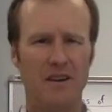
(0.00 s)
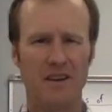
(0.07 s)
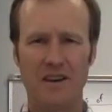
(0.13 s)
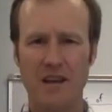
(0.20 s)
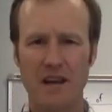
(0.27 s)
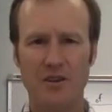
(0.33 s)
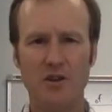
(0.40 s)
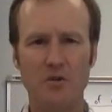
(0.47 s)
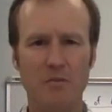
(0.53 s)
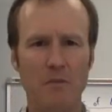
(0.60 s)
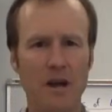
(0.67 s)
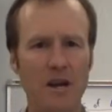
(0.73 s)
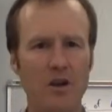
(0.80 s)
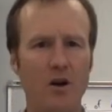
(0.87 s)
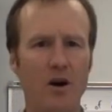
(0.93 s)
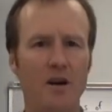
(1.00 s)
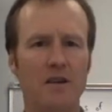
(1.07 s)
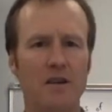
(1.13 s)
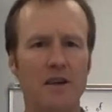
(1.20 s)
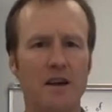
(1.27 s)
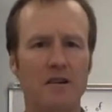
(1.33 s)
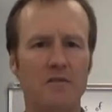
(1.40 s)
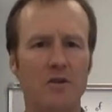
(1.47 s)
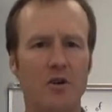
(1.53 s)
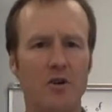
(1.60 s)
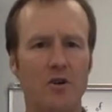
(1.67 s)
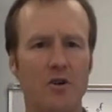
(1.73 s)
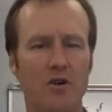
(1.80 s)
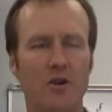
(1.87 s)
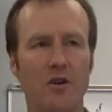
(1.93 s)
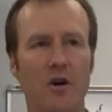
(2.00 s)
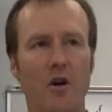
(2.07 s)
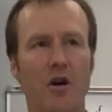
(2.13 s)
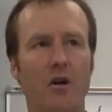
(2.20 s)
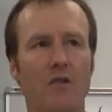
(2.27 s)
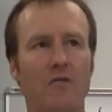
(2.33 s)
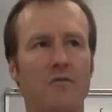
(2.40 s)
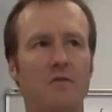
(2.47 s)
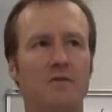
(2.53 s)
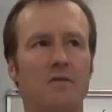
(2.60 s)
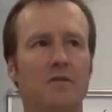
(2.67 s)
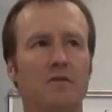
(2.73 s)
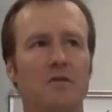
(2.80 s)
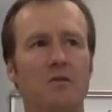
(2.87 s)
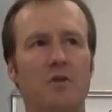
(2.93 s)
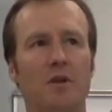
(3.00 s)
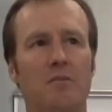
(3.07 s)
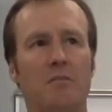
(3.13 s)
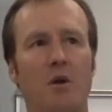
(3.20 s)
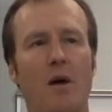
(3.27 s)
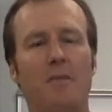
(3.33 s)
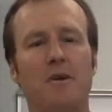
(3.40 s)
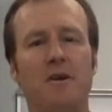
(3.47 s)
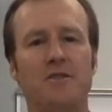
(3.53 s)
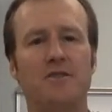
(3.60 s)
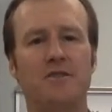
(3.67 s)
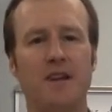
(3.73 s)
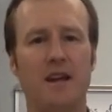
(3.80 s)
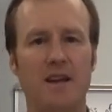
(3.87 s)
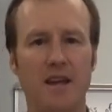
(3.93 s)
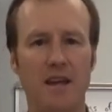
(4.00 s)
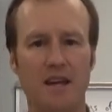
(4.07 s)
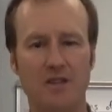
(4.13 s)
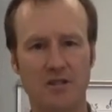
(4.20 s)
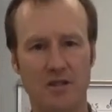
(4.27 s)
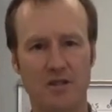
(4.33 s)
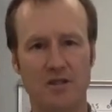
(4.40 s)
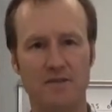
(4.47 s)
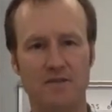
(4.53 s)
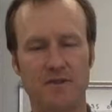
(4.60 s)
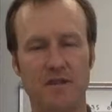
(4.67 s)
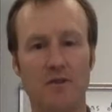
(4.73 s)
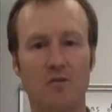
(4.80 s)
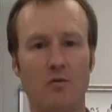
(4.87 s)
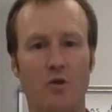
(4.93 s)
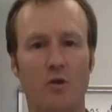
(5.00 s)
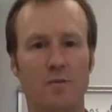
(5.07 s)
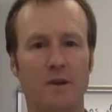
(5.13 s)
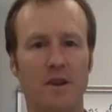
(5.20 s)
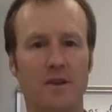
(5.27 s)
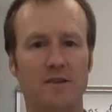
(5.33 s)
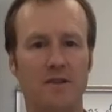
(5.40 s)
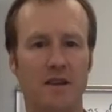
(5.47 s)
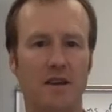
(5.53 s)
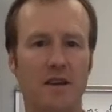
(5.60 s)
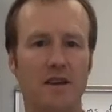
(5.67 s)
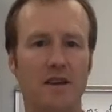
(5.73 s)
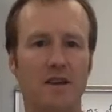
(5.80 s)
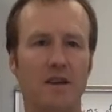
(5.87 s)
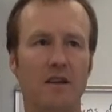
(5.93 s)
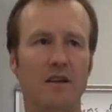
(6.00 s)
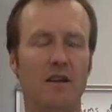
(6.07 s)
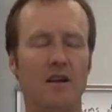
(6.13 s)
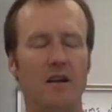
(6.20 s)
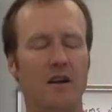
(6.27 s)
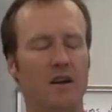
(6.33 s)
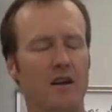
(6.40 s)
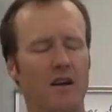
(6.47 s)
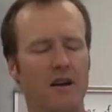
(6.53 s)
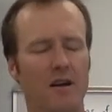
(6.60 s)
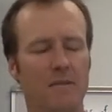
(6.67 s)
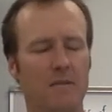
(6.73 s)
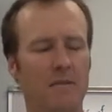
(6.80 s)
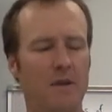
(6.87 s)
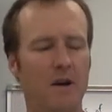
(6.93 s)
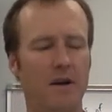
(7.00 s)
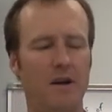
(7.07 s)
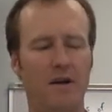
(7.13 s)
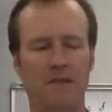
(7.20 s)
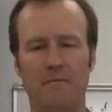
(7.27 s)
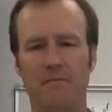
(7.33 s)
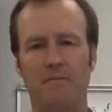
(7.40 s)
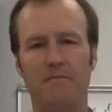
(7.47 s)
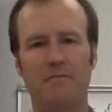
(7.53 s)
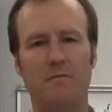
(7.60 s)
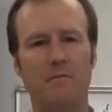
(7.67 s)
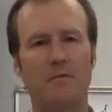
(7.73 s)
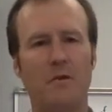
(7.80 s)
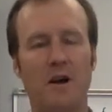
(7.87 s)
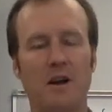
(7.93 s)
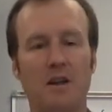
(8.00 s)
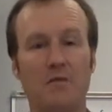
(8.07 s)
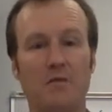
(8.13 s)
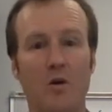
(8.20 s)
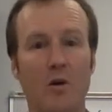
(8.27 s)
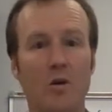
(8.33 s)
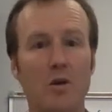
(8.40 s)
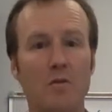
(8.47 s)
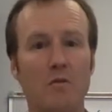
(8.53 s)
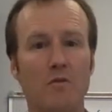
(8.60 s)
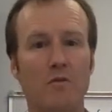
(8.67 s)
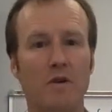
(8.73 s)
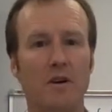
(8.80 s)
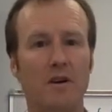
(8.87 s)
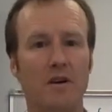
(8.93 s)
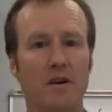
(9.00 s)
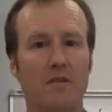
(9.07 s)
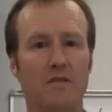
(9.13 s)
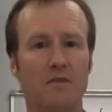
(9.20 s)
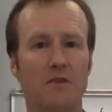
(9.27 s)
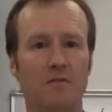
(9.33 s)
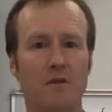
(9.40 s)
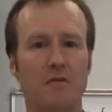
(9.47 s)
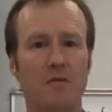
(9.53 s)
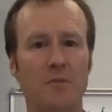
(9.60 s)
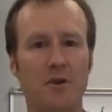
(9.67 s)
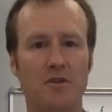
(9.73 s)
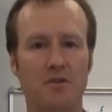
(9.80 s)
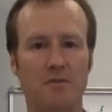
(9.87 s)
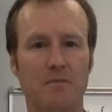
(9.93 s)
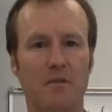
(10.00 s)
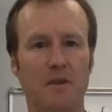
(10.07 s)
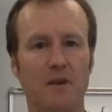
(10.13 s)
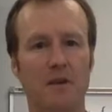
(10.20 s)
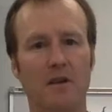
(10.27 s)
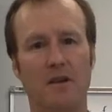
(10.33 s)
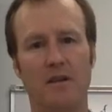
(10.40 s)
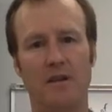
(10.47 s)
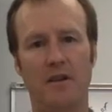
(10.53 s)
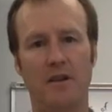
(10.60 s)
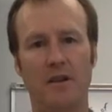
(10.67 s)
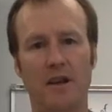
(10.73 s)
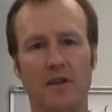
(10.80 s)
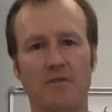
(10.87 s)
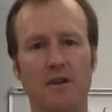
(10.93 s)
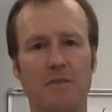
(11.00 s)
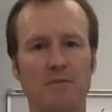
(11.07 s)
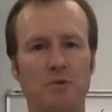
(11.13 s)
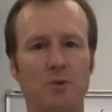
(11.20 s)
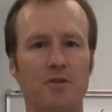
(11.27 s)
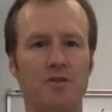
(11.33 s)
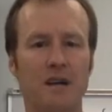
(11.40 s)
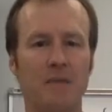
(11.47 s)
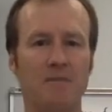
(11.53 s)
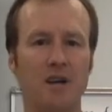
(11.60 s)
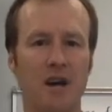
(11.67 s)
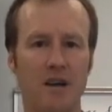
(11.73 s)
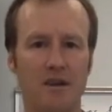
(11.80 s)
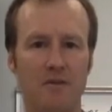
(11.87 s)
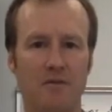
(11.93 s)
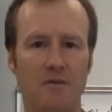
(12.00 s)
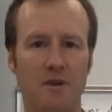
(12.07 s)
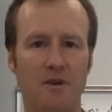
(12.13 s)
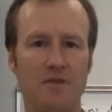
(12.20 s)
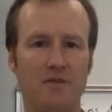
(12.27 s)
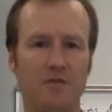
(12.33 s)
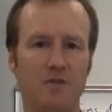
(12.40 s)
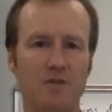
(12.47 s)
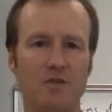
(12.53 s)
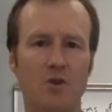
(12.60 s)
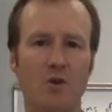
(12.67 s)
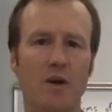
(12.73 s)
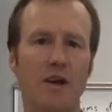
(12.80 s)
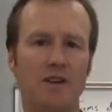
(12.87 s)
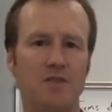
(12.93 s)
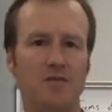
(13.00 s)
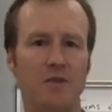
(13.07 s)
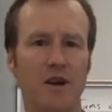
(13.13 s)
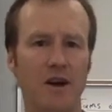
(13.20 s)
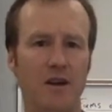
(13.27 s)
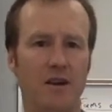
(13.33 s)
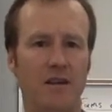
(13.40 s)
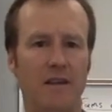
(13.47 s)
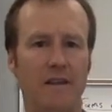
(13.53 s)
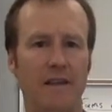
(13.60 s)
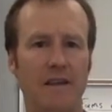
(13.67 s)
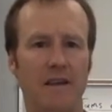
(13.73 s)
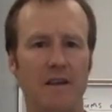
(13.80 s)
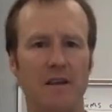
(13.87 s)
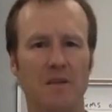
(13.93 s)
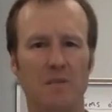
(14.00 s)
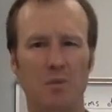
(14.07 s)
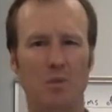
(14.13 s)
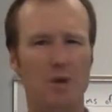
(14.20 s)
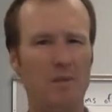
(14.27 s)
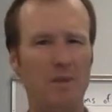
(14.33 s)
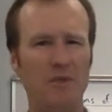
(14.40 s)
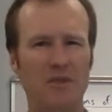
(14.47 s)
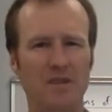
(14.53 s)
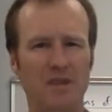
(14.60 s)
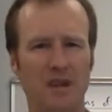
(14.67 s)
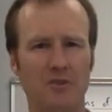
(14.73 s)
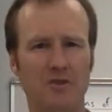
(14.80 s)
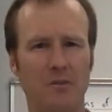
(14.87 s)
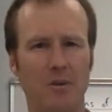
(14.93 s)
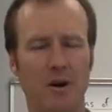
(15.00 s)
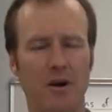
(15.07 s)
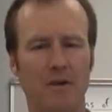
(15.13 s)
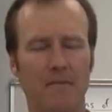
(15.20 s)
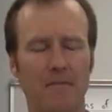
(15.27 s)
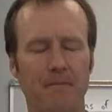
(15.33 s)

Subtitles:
Again, you may not yet have heard of, you can probably understand H because you've seen formulas like the finding the volume of a prism, length times width times height, right? So you know H for height. But what about the delta part?